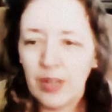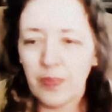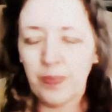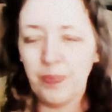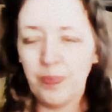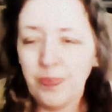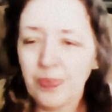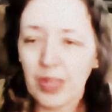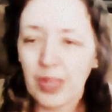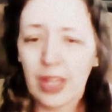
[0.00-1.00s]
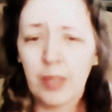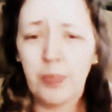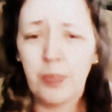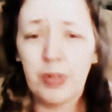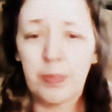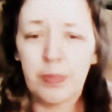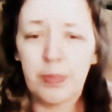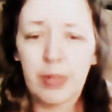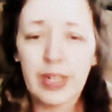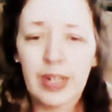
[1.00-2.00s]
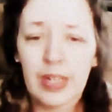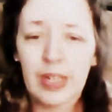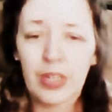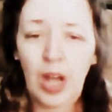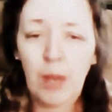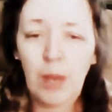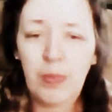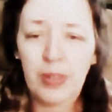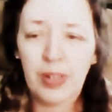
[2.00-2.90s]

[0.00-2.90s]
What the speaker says: I could put a brick on top,